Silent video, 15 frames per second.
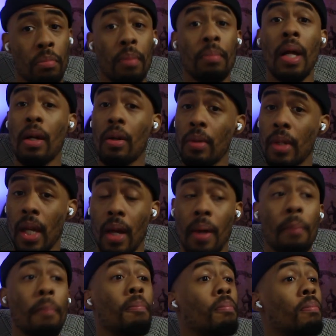Not gonna
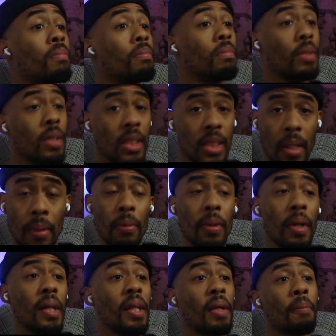cap. Let's
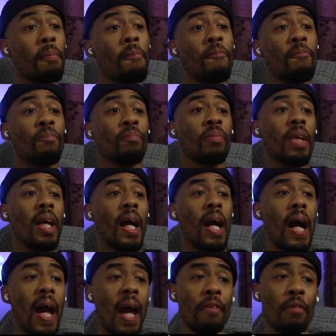100
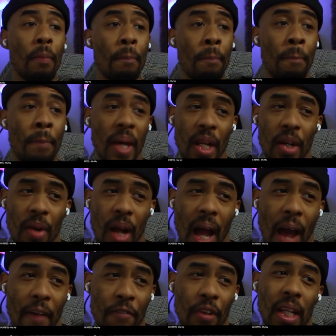I have a better,
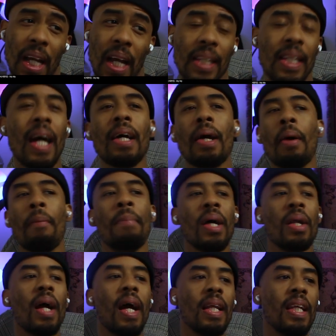I feel like I, not a
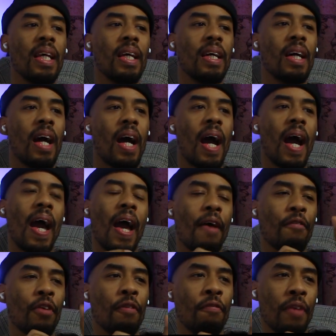better idea, I
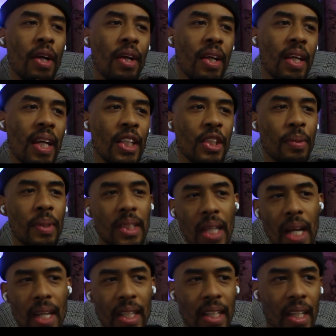have a very
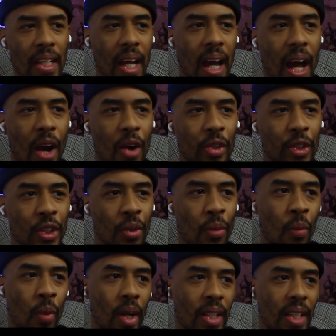interesting idea how to
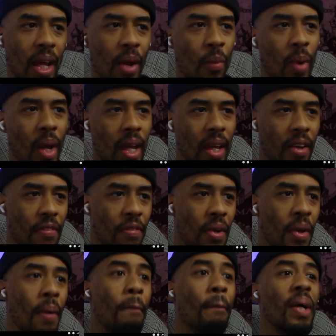work that wave,
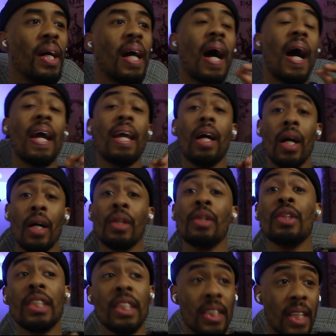but I
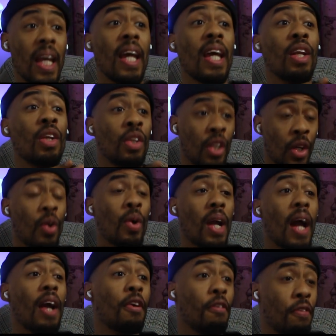understand the
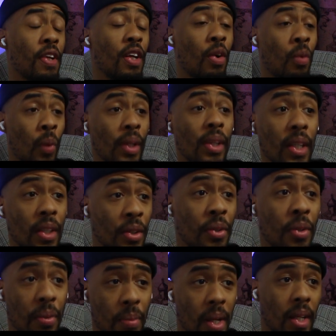choreography of what they're
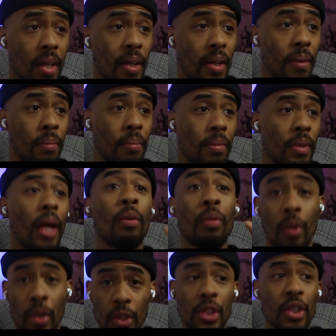doing right here. Like
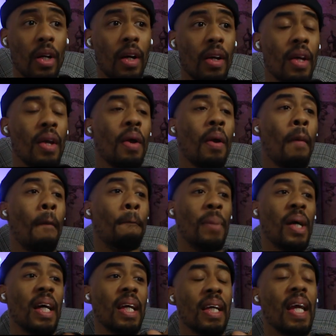real talk.
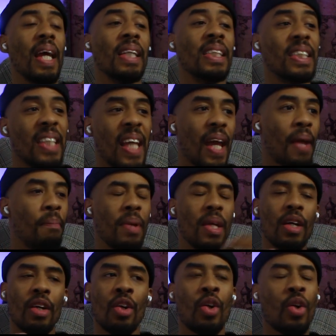But it just gave
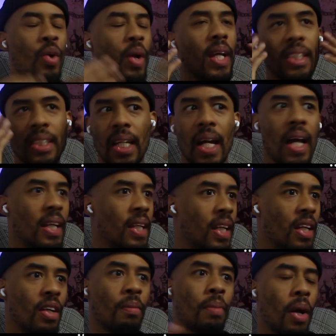me a crazy
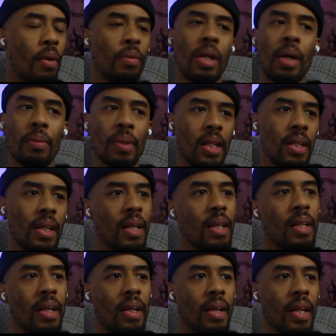idea about what I would have
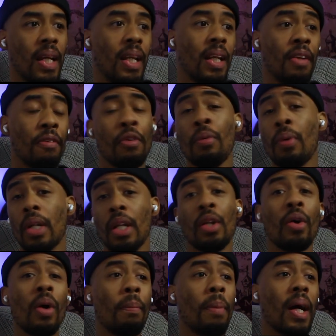did there. And if you want to
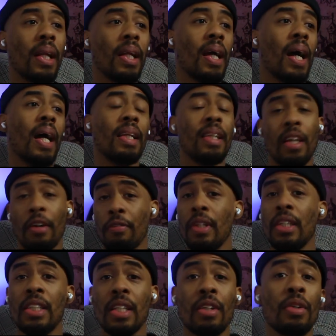know about it, I
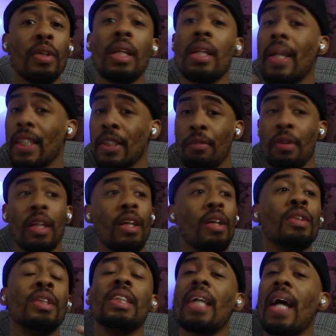definitely tell you in the next
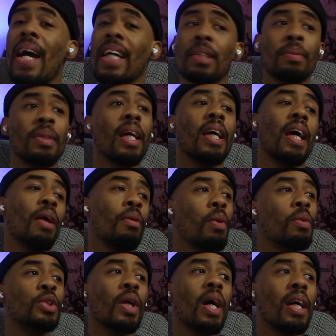video. Just ask me like, hey,
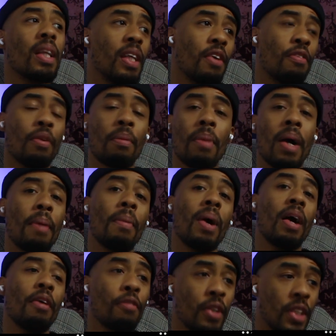what was your idea for my
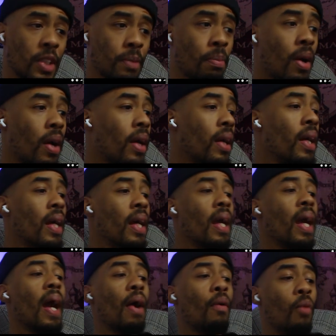mind for this part
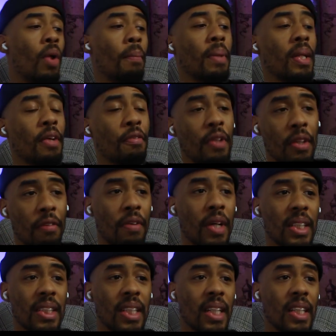at 1 minute
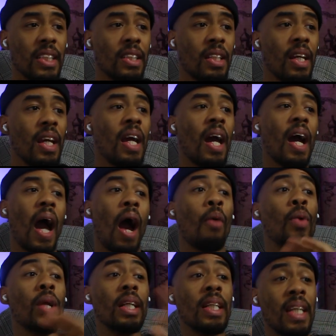55 seconds? I
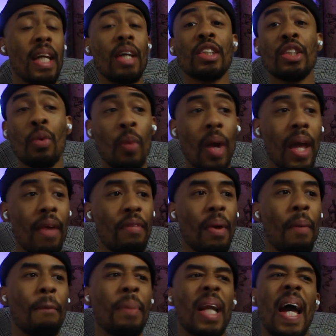would have did some
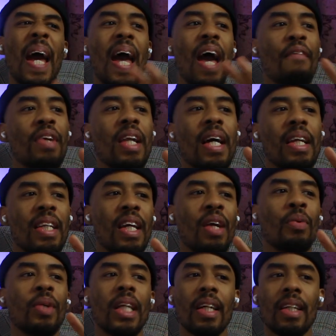waving, but I have an idea
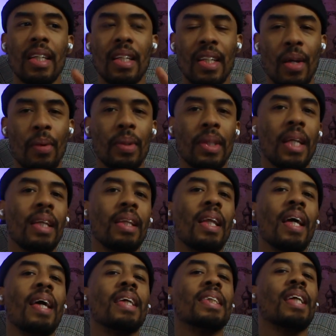what they could have did with their
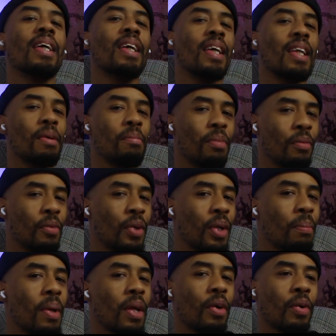legs that kind of would
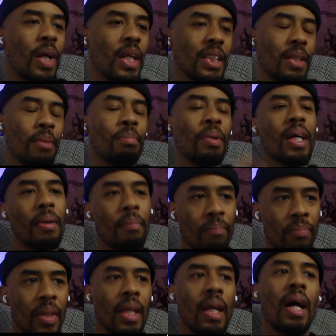have been crazy. But
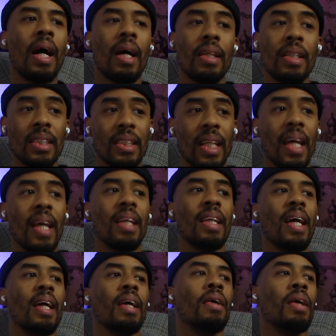I understand
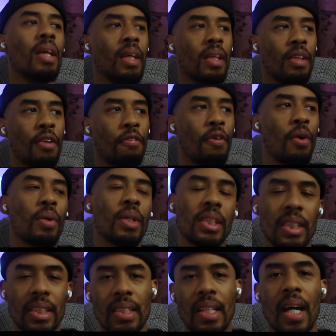that the
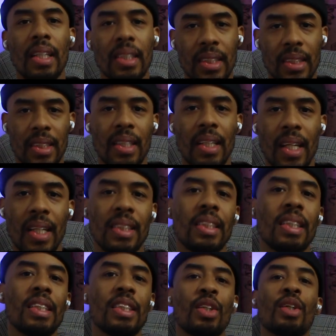focus is not just the
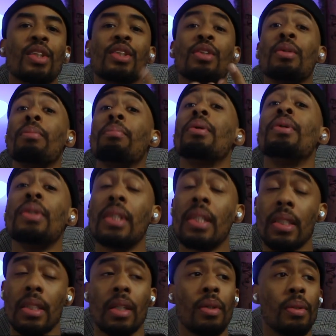dancing, it's also the
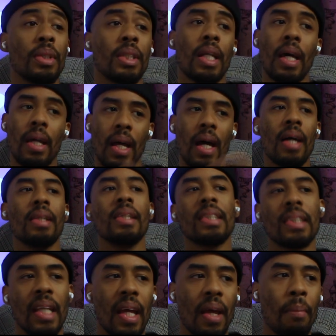music. So it's like, I
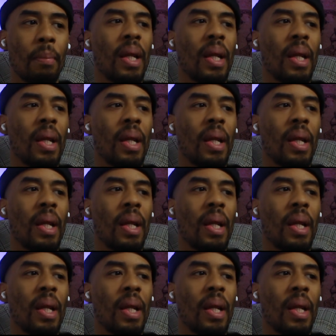understand.